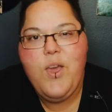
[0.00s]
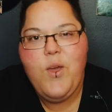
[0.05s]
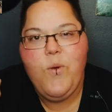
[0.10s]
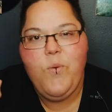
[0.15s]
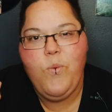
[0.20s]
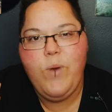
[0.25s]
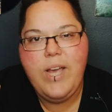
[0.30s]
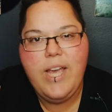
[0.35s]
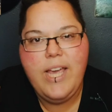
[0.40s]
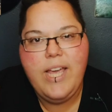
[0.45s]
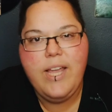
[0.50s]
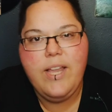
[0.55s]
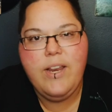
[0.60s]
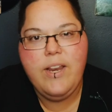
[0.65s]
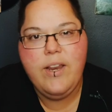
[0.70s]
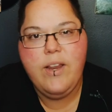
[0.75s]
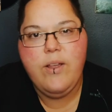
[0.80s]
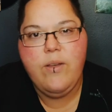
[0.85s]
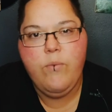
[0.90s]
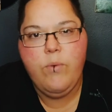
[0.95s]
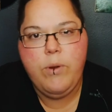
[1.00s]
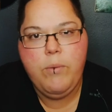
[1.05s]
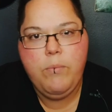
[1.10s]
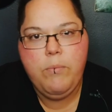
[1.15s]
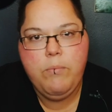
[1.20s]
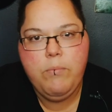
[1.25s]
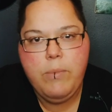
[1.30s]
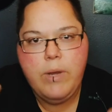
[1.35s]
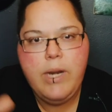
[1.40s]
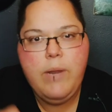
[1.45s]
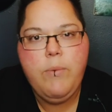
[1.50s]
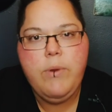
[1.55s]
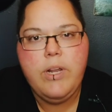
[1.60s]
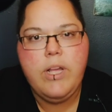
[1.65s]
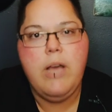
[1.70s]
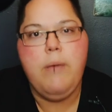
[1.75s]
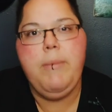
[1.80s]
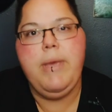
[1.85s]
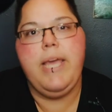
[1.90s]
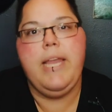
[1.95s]
when money would
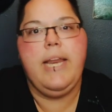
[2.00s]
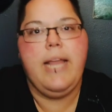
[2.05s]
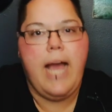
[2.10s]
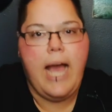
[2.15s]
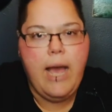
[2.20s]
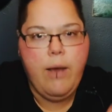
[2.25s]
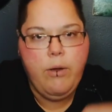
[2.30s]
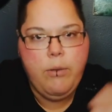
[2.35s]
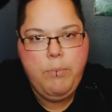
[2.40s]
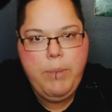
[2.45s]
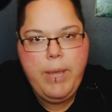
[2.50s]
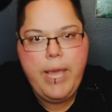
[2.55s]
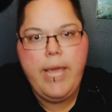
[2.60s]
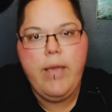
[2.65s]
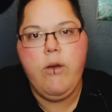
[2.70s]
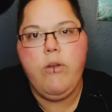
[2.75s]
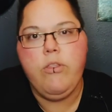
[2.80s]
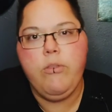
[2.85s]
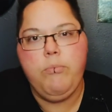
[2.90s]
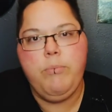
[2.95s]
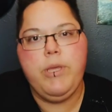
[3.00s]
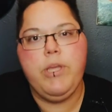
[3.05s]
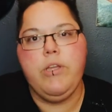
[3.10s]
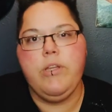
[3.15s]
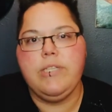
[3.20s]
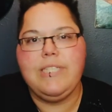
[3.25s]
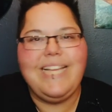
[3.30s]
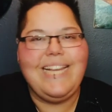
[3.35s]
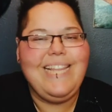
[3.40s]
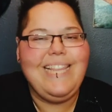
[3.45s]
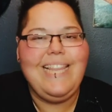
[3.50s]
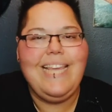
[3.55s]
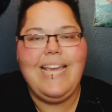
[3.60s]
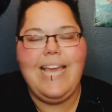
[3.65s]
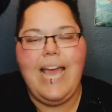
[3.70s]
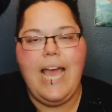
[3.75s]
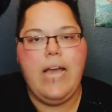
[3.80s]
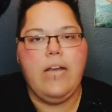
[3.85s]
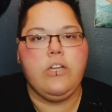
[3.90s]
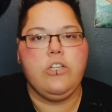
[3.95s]
come in, I would pay all the bills.
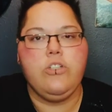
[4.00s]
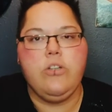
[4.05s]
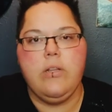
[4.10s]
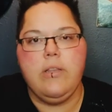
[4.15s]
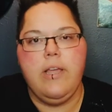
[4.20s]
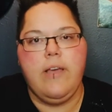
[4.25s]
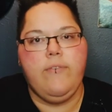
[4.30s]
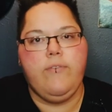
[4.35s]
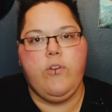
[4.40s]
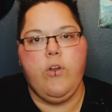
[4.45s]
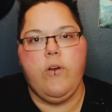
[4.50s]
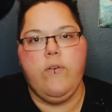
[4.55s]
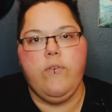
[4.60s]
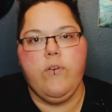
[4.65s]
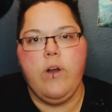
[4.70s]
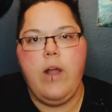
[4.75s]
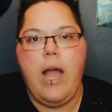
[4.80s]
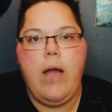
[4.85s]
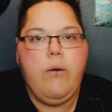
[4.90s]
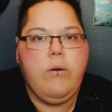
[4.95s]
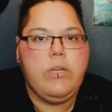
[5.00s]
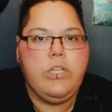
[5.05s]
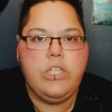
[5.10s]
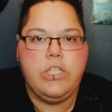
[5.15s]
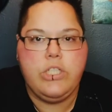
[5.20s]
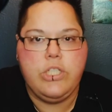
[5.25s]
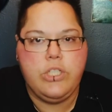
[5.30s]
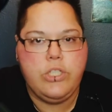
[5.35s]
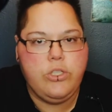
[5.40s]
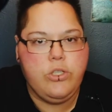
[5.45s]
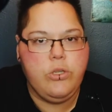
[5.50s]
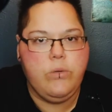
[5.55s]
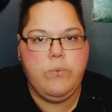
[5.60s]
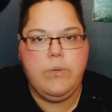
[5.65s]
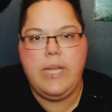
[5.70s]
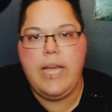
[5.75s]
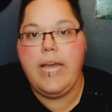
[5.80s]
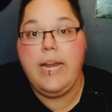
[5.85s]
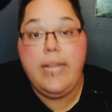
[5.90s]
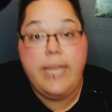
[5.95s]
Anything extra left over, I would just assume
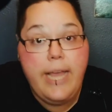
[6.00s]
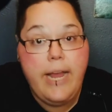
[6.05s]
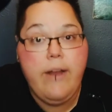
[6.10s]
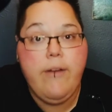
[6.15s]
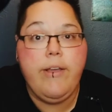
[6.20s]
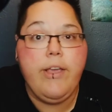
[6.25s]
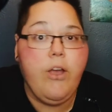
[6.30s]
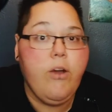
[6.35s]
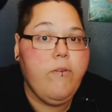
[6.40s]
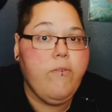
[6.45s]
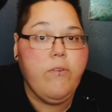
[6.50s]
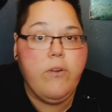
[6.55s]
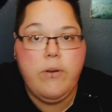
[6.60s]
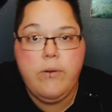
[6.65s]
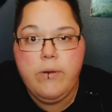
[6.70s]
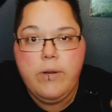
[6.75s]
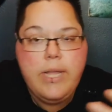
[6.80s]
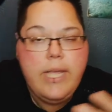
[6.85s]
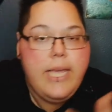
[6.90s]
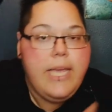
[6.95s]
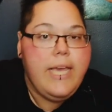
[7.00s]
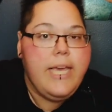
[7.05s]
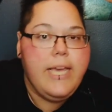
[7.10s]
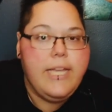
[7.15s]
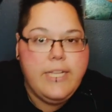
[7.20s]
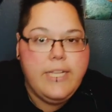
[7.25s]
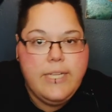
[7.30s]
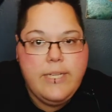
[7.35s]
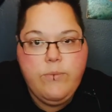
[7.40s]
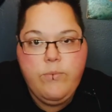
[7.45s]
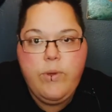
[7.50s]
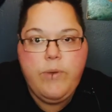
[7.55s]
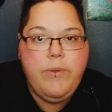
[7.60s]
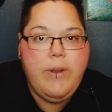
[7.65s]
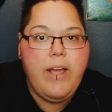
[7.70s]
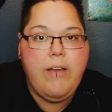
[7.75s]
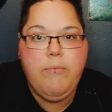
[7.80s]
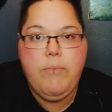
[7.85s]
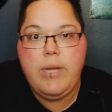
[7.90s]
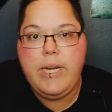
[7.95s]
would kind of carry over, and we would
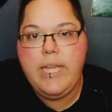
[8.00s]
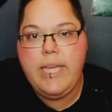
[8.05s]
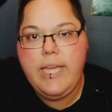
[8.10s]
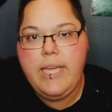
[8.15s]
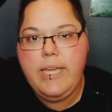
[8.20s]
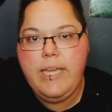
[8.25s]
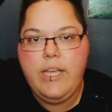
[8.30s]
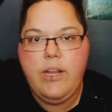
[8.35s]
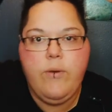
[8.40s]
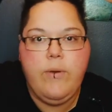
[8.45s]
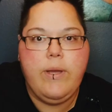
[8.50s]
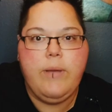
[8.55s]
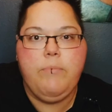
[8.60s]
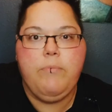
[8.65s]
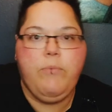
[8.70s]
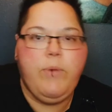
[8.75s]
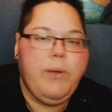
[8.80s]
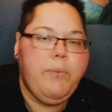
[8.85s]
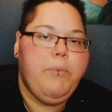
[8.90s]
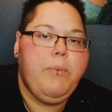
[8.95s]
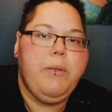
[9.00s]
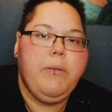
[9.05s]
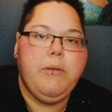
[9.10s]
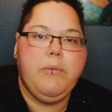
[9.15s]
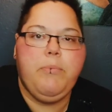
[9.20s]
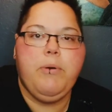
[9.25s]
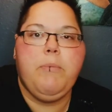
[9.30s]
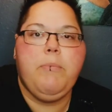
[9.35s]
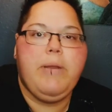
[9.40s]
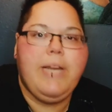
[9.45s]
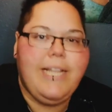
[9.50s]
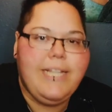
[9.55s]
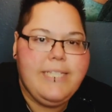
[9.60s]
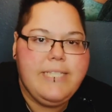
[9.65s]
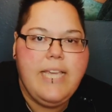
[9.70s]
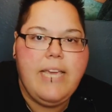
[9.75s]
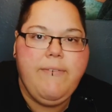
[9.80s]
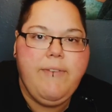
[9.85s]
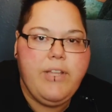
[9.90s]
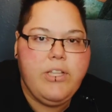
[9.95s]
have money, we would be able to put money in
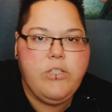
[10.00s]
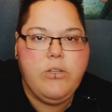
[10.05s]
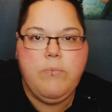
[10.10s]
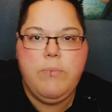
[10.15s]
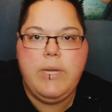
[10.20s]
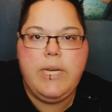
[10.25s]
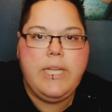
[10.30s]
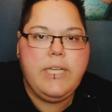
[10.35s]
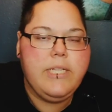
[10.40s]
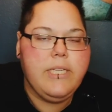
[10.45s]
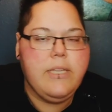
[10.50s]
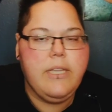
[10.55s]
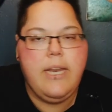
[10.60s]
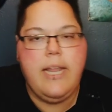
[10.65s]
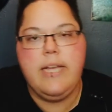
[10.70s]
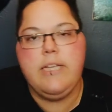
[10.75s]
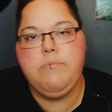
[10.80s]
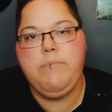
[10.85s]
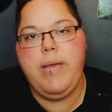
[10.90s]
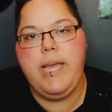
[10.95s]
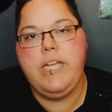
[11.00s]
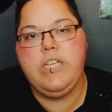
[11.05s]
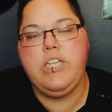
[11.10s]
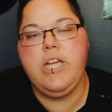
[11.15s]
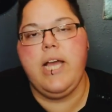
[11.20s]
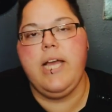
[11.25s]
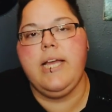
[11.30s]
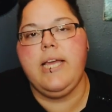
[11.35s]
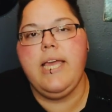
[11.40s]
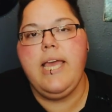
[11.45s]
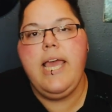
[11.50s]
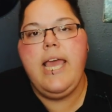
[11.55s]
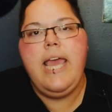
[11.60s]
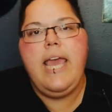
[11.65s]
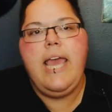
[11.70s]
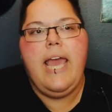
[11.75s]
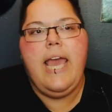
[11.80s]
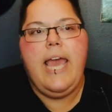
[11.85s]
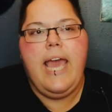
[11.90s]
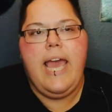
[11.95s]
savings or money into the next paycheck.
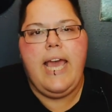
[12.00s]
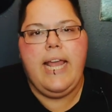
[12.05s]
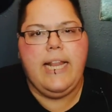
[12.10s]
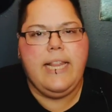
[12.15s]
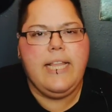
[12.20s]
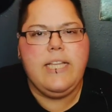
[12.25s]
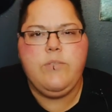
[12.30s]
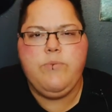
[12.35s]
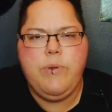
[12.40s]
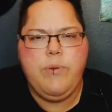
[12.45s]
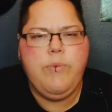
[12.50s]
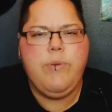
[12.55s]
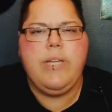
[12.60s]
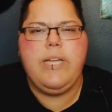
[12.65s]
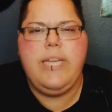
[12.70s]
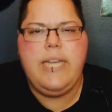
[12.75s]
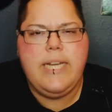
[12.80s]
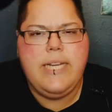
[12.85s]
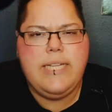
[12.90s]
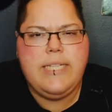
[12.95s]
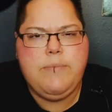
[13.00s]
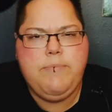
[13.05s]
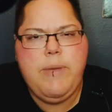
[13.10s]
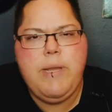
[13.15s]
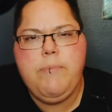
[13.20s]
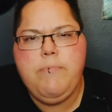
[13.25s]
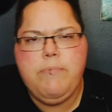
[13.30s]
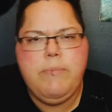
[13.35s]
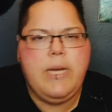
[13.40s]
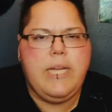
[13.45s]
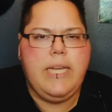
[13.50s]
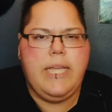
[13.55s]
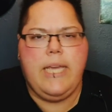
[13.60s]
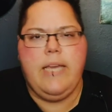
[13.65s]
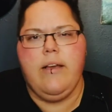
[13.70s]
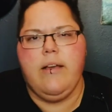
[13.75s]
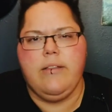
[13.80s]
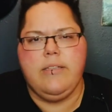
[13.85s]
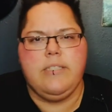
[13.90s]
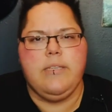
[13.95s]
And unless we really needed to spend
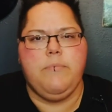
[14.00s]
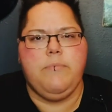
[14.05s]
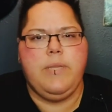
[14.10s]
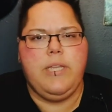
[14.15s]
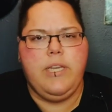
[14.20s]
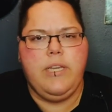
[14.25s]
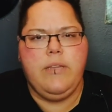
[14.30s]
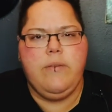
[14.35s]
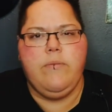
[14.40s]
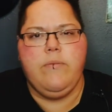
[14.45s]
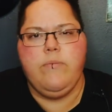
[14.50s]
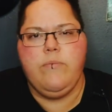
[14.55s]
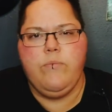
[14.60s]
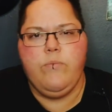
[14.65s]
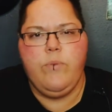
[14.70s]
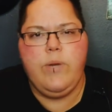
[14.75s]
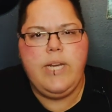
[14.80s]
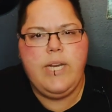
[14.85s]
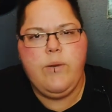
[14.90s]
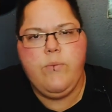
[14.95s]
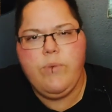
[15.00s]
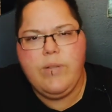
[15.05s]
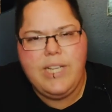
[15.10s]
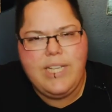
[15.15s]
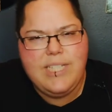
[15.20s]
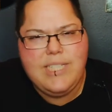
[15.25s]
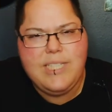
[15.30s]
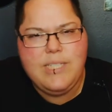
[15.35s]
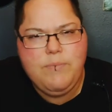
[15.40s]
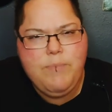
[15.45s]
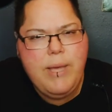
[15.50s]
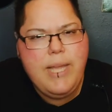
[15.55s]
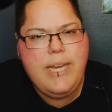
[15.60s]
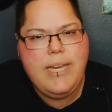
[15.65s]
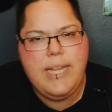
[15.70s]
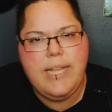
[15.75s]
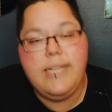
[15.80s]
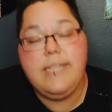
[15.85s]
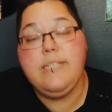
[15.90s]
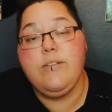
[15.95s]
money on something, we didn't really
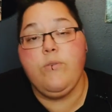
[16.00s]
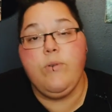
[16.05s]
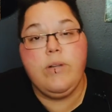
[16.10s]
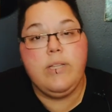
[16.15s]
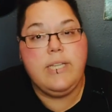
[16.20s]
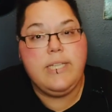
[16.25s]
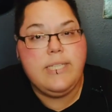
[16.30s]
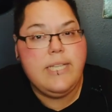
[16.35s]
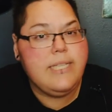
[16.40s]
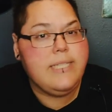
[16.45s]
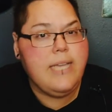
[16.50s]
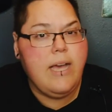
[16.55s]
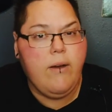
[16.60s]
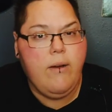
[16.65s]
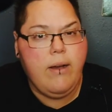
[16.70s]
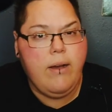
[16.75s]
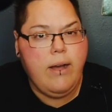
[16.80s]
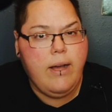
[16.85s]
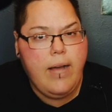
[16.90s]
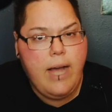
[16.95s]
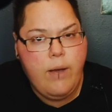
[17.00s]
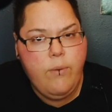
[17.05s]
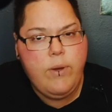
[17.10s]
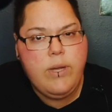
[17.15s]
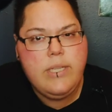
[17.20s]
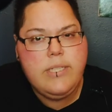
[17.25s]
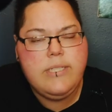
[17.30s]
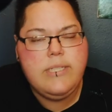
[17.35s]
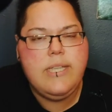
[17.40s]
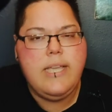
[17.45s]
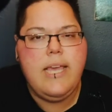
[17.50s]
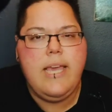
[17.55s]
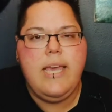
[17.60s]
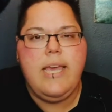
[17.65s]
spend it, or at least that's how I was.